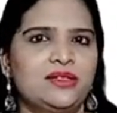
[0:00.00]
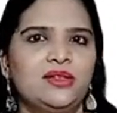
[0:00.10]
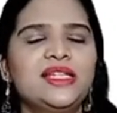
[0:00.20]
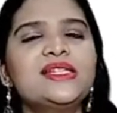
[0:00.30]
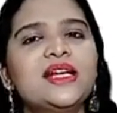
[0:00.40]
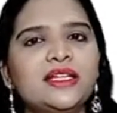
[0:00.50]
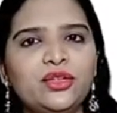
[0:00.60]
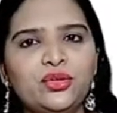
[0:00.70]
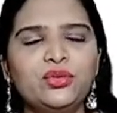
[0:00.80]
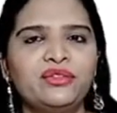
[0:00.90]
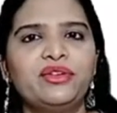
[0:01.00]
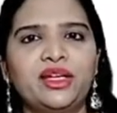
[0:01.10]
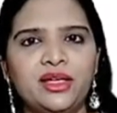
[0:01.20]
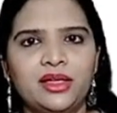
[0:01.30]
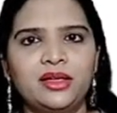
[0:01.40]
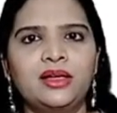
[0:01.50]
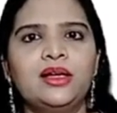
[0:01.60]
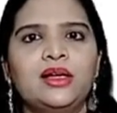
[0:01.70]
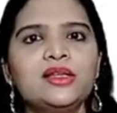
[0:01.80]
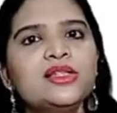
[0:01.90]
These are the two different
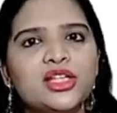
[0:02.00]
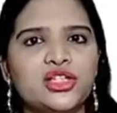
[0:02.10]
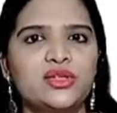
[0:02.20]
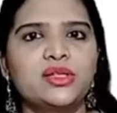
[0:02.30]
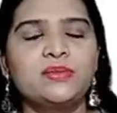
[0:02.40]
structures